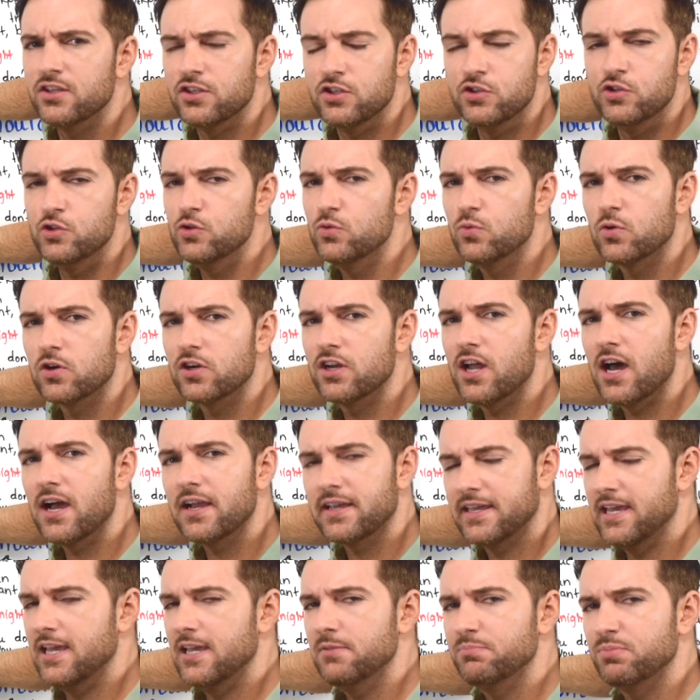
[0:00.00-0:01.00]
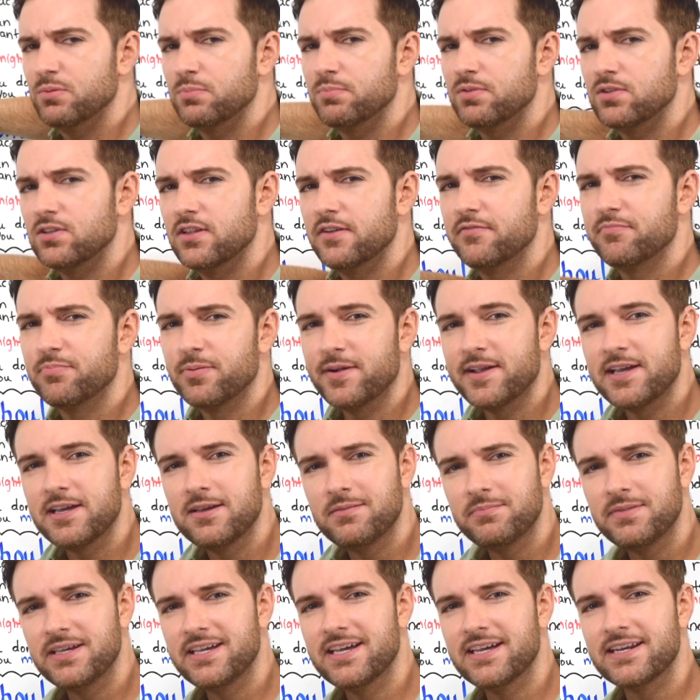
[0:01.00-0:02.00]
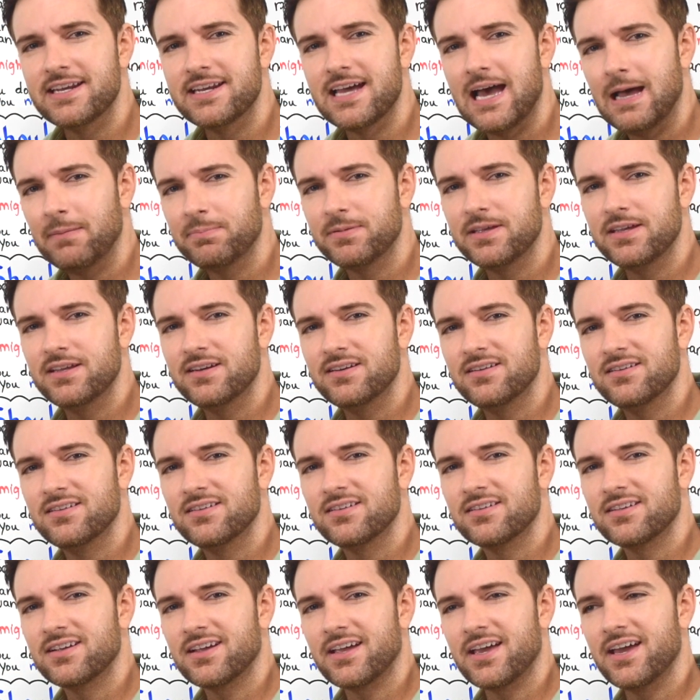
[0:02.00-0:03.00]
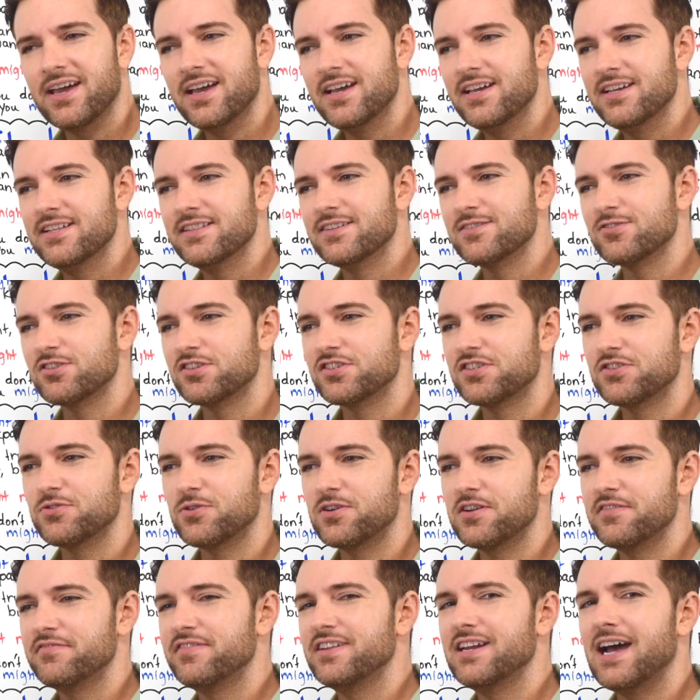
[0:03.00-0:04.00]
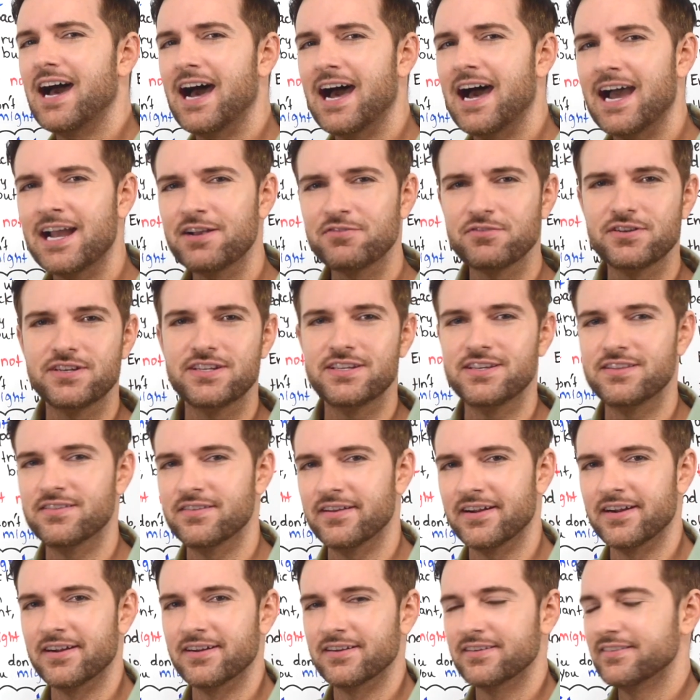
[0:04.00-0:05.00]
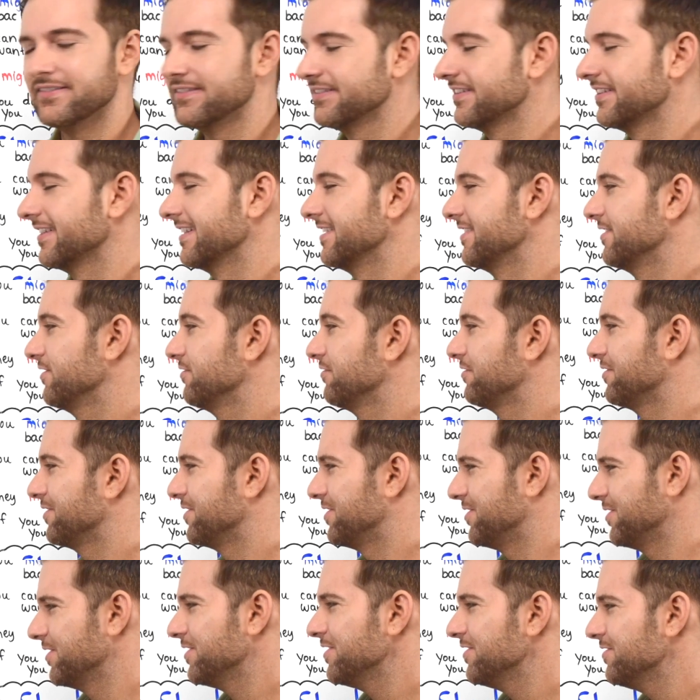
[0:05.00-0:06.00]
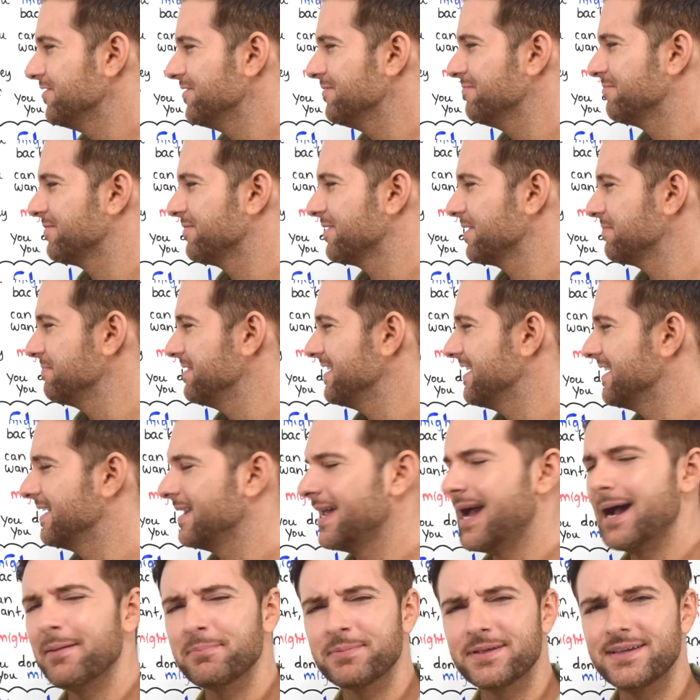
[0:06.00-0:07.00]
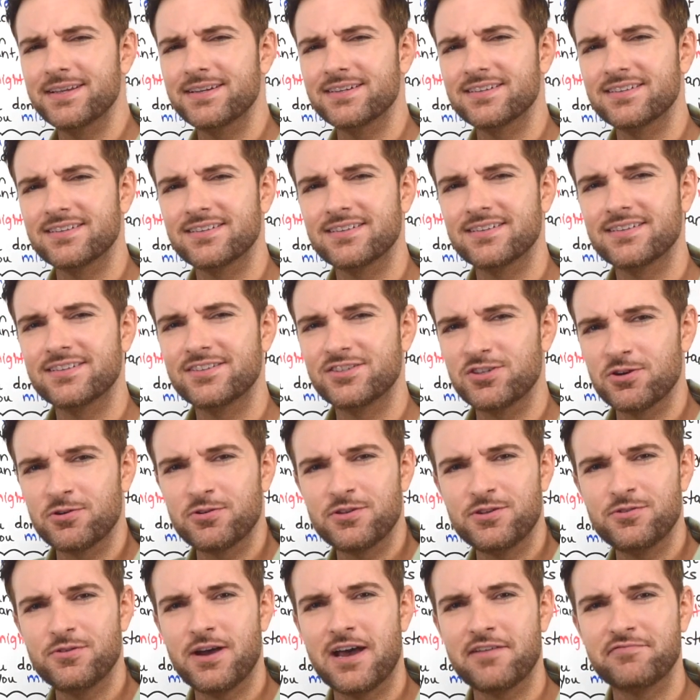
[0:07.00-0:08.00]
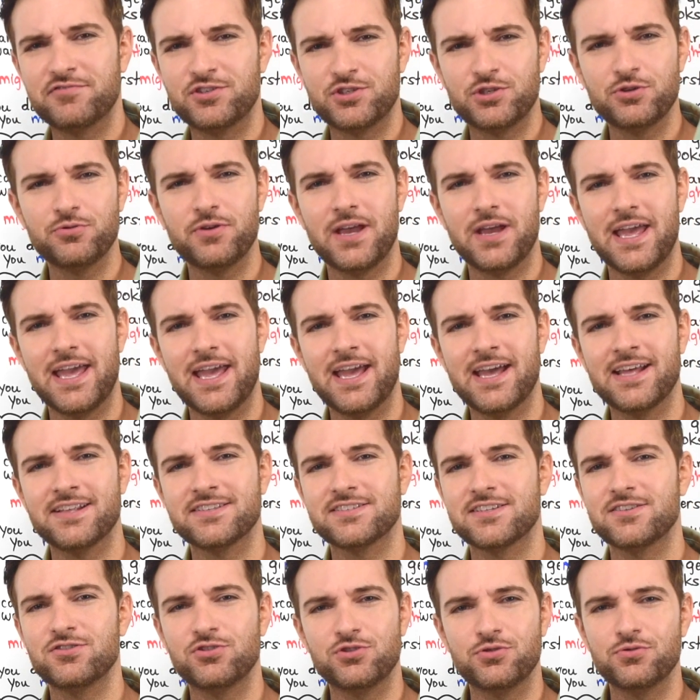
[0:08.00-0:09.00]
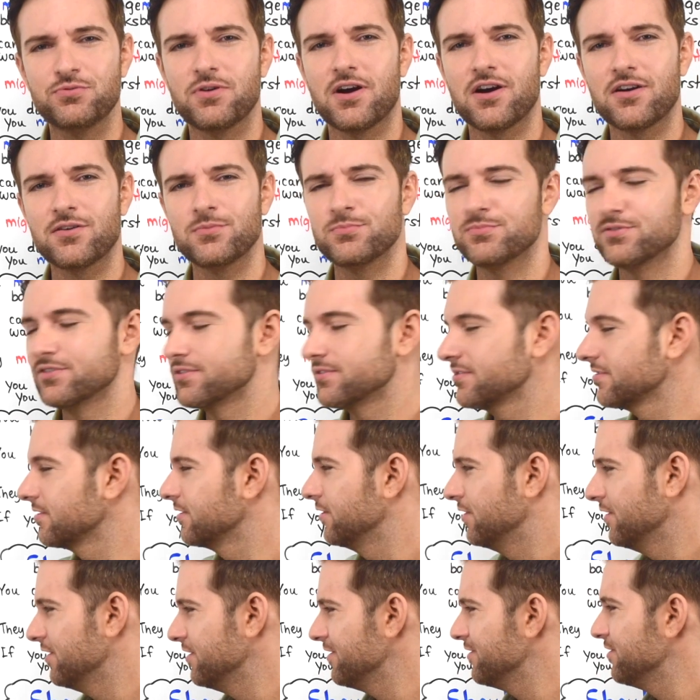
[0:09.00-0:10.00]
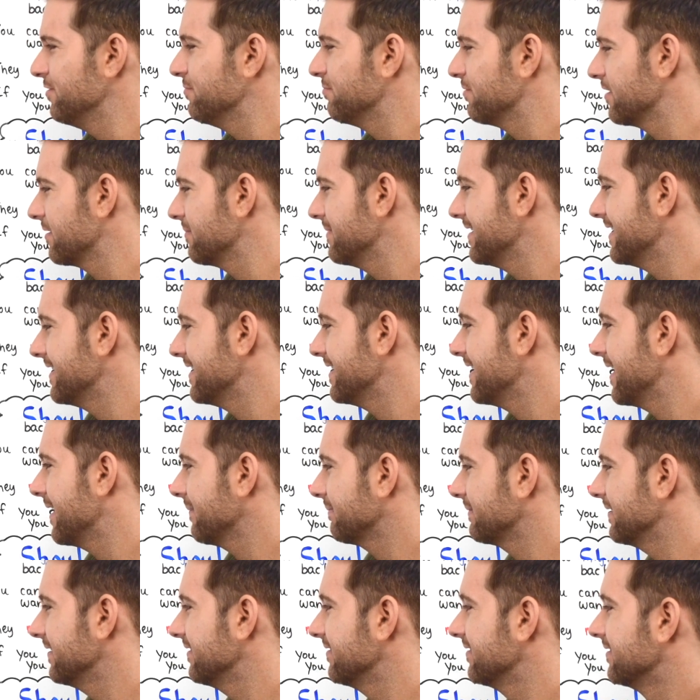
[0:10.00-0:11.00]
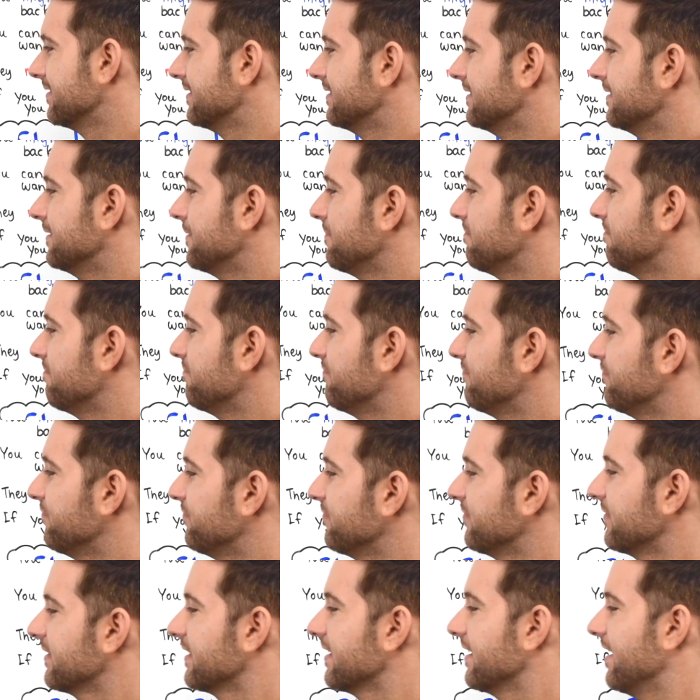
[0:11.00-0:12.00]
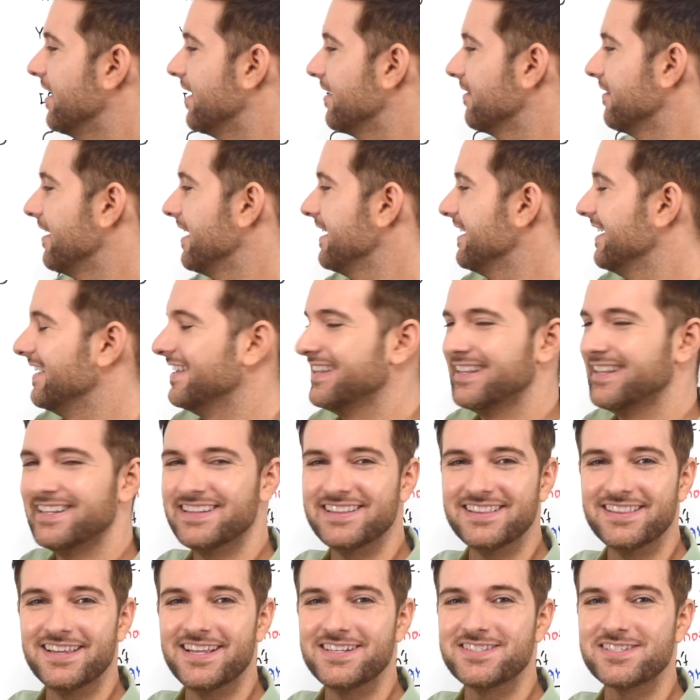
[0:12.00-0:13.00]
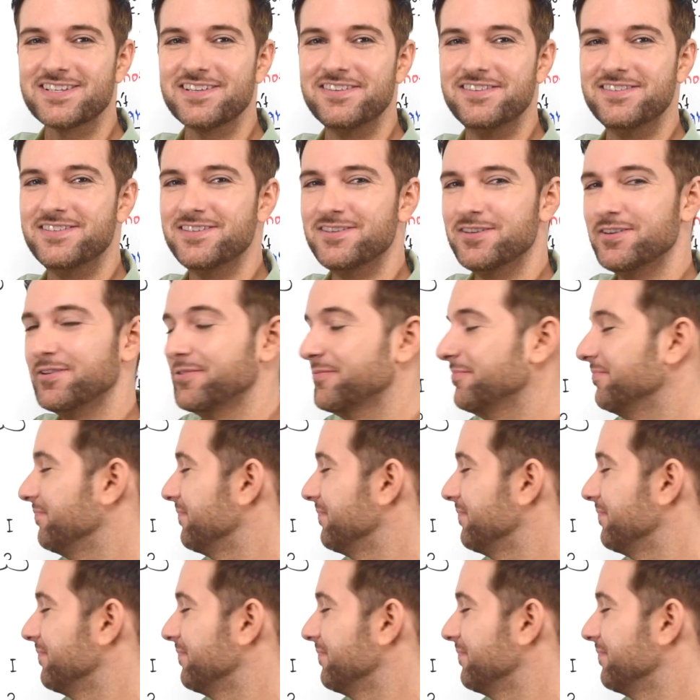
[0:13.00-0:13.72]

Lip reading: You were not capable of bringing me a napkin? Okay, there's sort of an irony there. Like, couldn't you bring me a napkin? Don't you have 2 hands and 2 arms? Couldn't you bring me a napkin? All right, let's continue.